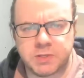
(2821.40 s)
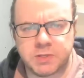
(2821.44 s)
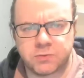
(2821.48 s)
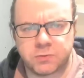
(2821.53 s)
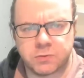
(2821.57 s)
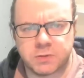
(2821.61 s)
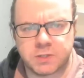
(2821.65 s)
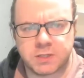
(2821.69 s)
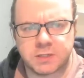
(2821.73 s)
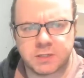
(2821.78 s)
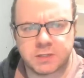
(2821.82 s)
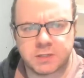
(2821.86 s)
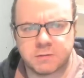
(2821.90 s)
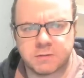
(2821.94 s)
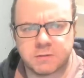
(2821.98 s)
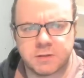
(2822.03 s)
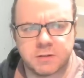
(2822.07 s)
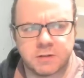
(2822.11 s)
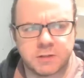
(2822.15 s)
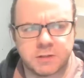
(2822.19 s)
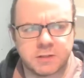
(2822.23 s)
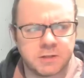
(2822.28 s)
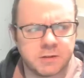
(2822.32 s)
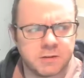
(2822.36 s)
true that
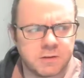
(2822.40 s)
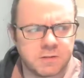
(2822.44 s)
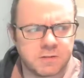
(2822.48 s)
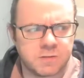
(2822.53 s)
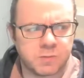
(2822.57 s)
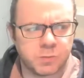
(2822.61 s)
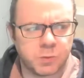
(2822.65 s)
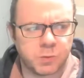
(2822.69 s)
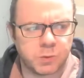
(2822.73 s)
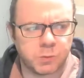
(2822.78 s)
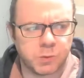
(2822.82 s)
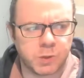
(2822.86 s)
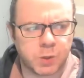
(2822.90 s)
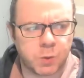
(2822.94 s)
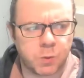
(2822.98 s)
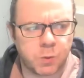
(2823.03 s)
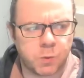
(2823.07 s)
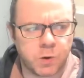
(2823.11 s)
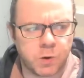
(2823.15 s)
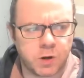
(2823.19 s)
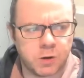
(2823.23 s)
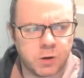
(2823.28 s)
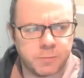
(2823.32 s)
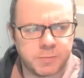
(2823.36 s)
utilitarianism would
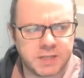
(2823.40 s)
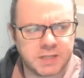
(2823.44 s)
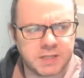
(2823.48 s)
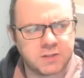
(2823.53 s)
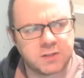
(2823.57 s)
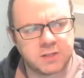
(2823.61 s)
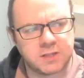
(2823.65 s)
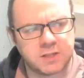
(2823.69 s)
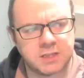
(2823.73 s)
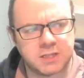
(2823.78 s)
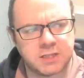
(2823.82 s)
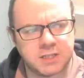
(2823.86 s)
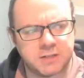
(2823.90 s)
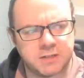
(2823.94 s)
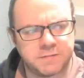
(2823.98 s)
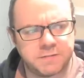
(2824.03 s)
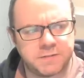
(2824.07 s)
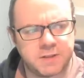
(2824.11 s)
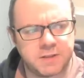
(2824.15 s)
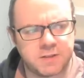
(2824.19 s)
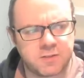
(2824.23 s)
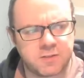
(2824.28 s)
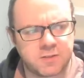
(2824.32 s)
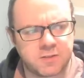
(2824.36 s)
require me to live
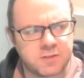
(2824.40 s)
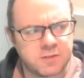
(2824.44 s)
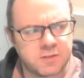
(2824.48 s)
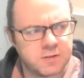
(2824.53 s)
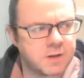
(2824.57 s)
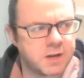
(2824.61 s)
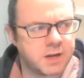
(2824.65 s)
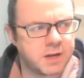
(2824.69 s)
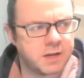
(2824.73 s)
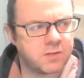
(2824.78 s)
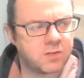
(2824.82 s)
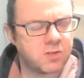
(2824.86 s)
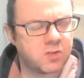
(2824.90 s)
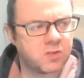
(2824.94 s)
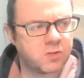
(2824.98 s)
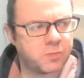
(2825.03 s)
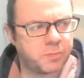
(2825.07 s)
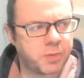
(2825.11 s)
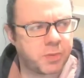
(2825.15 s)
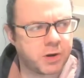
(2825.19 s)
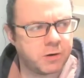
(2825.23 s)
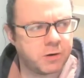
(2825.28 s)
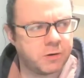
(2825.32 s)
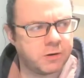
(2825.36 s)
this kind of
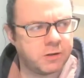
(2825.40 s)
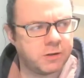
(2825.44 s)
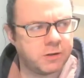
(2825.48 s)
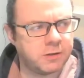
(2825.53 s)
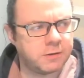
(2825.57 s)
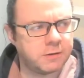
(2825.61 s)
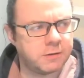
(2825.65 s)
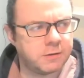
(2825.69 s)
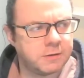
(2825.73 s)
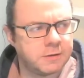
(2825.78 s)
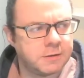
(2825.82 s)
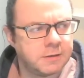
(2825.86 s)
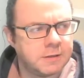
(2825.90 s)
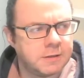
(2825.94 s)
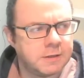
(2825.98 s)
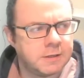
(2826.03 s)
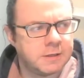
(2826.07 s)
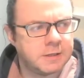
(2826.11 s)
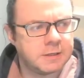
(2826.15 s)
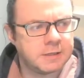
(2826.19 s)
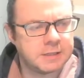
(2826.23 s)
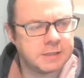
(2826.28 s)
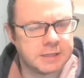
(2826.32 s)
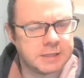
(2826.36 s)
Spartan
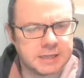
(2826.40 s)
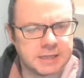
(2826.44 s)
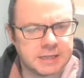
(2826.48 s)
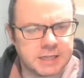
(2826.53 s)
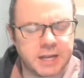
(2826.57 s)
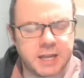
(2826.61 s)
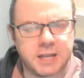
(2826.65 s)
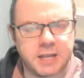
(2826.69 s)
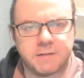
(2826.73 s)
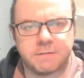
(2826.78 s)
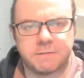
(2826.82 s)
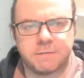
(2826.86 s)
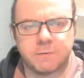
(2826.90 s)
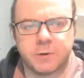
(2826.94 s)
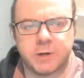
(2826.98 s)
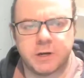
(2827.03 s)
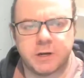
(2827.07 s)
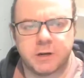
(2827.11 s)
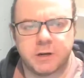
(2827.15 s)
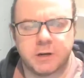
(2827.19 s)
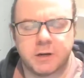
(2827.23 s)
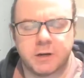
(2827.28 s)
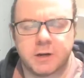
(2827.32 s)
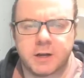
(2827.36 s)
life
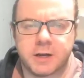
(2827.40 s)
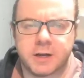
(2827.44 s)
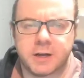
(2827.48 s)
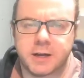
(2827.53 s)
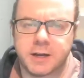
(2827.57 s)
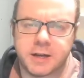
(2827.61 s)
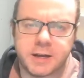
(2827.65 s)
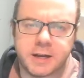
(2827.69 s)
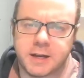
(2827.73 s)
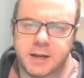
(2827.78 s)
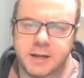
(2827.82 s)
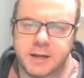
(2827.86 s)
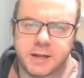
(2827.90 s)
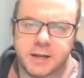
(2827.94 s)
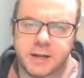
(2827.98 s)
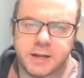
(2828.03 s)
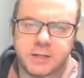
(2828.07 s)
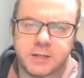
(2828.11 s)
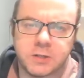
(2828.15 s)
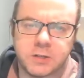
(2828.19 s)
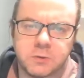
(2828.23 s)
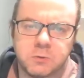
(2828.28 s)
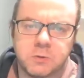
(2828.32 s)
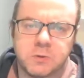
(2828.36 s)
where I
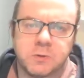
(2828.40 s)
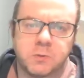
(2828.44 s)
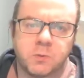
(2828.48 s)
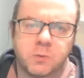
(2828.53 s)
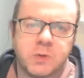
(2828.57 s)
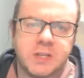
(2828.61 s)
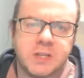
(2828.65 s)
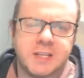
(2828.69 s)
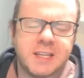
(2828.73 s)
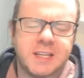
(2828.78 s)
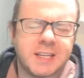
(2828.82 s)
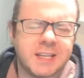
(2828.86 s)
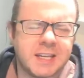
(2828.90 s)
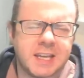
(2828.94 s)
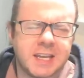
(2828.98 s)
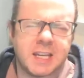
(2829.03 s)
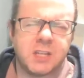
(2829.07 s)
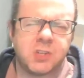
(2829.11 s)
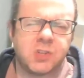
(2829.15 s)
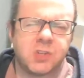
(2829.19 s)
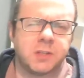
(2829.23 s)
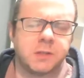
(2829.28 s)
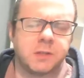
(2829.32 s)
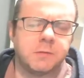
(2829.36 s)
don't really
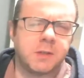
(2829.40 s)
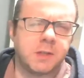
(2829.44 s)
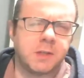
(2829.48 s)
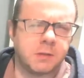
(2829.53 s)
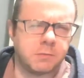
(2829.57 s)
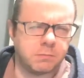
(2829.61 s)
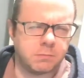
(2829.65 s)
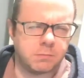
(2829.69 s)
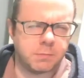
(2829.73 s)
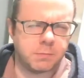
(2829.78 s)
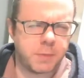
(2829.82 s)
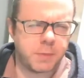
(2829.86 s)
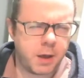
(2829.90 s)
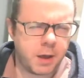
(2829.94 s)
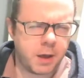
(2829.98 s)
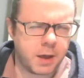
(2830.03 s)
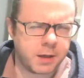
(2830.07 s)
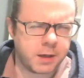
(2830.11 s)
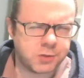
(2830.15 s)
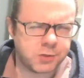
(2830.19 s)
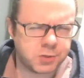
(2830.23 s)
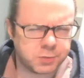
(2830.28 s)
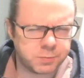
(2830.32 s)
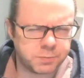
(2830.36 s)
engage in
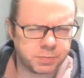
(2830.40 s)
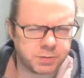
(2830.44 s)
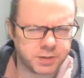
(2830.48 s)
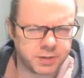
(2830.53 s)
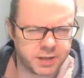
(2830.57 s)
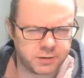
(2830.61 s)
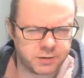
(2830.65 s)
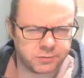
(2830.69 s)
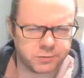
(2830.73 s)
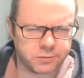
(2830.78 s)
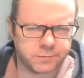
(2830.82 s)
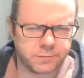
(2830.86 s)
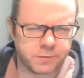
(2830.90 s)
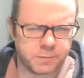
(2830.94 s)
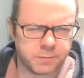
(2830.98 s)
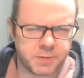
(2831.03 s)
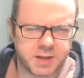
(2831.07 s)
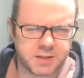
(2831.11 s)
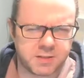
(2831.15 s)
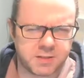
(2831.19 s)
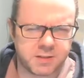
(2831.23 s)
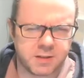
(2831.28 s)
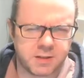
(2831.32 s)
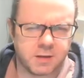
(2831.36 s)
much pleasure for
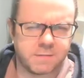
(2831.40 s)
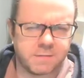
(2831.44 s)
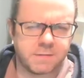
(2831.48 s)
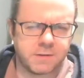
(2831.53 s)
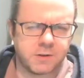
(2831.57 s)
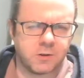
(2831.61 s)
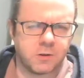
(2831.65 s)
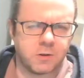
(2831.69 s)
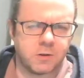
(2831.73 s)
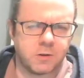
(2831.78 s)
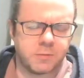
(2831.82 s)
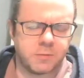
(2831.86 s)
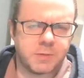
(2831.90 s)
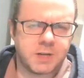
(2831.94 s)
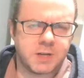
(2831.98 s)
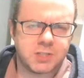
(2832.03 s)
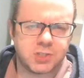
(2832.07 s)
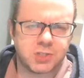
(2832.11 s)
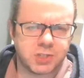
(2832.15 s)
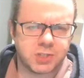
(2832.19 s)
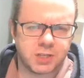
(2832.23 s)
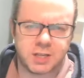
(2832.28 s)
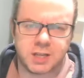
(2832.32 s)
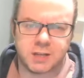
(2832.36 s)
myself at all,
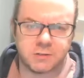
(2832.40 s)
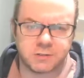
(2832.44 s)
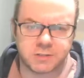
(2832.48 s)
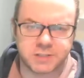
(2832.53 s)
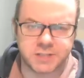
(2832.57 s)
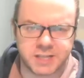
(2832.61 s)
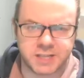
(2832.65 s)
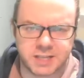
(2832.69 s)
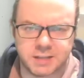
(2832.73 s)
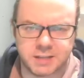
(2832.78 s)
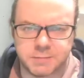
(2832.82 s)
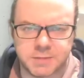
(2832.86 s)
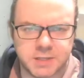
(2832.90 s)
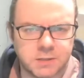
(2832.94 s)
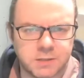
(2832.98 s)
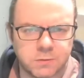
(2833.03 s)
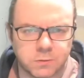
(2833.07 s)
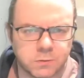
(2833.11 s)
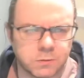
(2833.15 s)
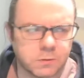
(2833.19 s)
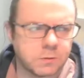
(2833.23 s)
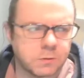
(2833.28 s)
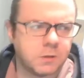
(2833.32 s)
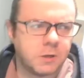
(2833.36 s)
much entertainment
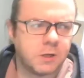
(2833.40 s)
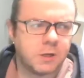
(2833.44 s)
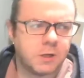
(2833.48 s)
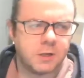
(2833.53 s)
or